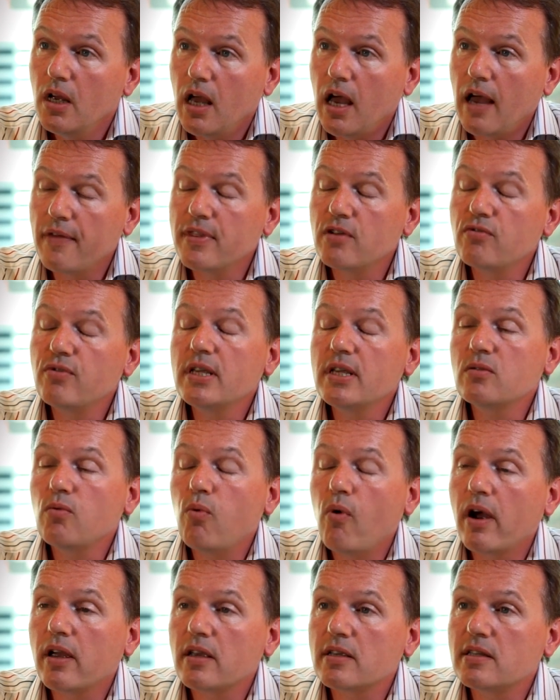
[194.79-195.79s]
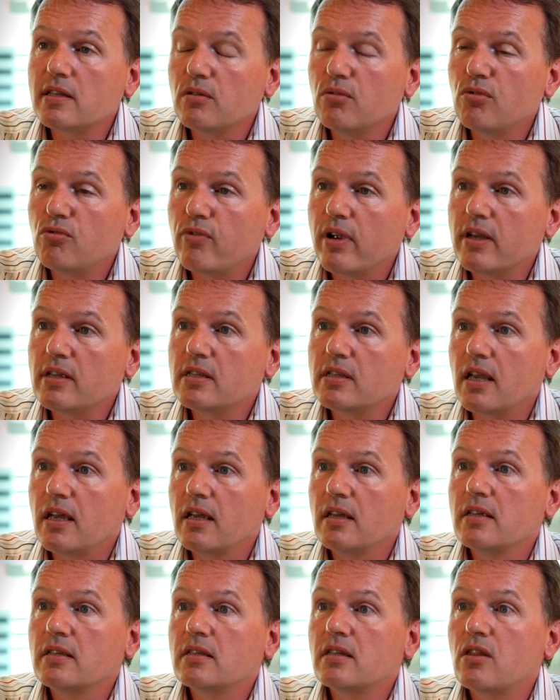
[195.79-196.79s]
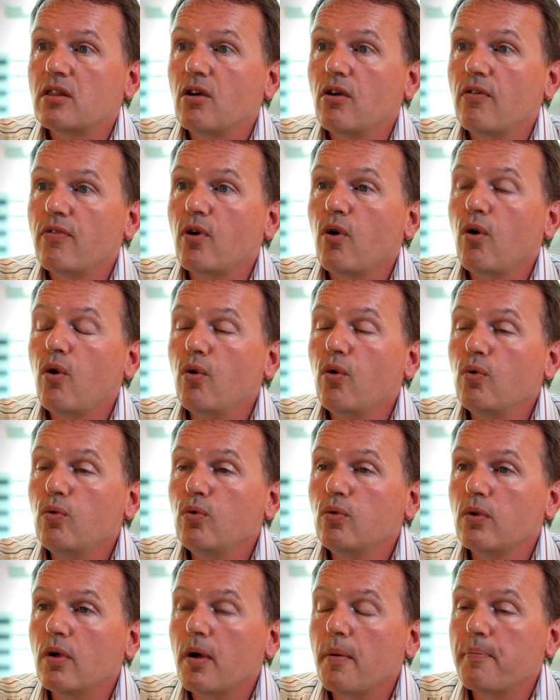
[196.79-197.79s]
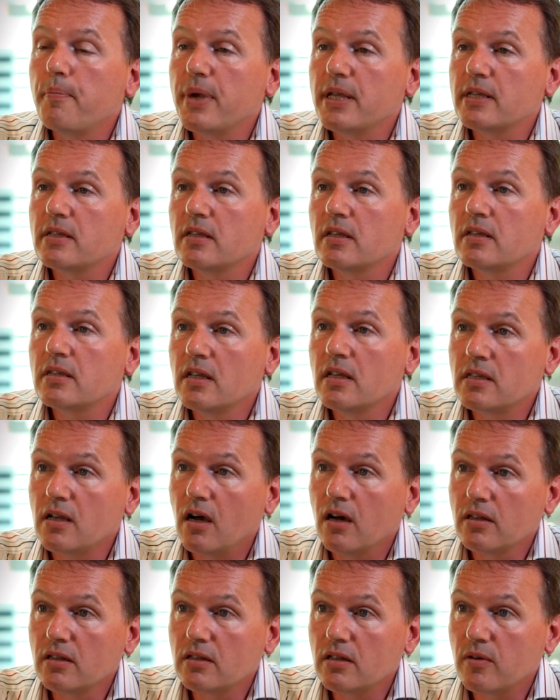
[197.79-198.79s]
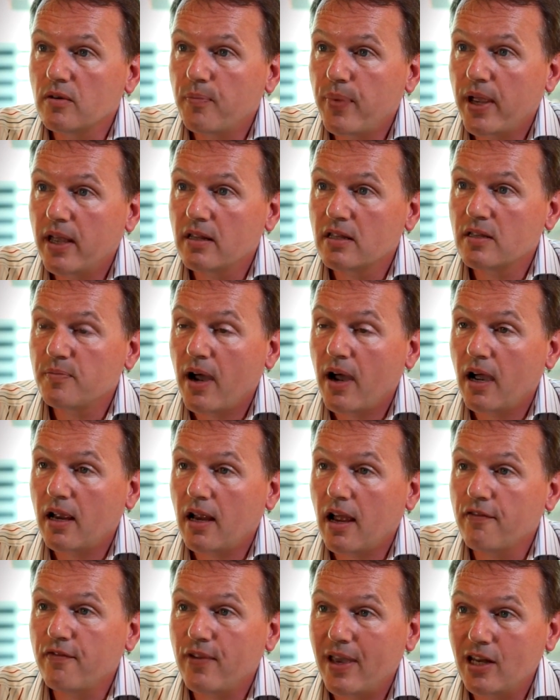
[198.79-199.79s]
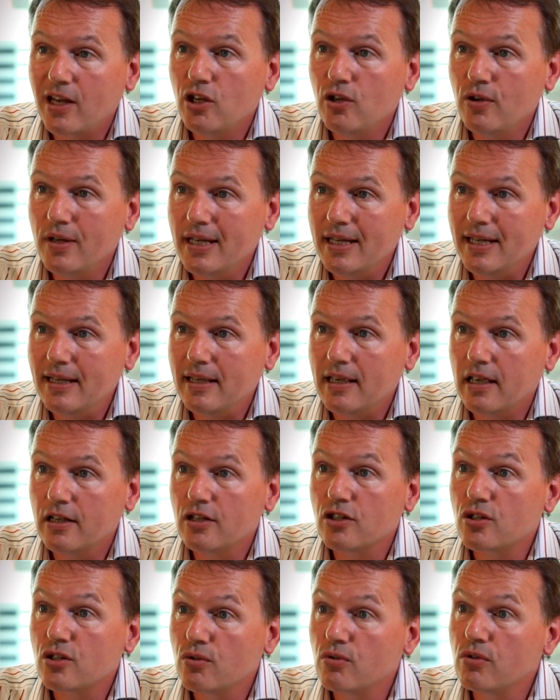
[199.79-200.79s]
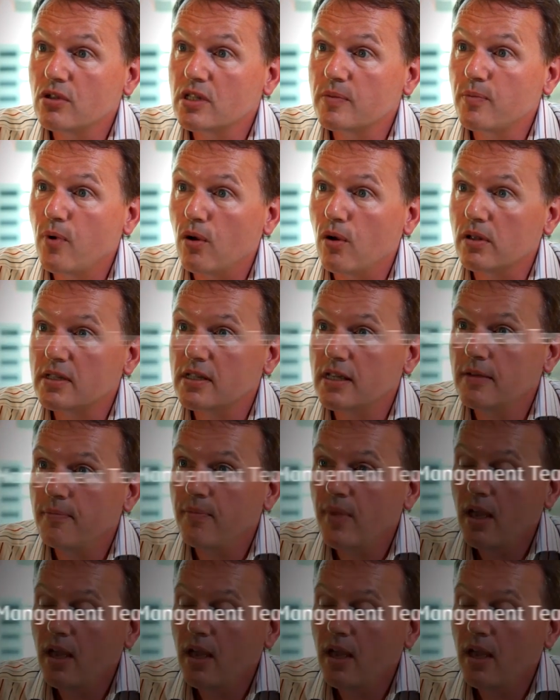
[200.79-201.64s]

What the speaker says: And the reason why it's low risk is the whole business is underpinned by a very unique insurance policy.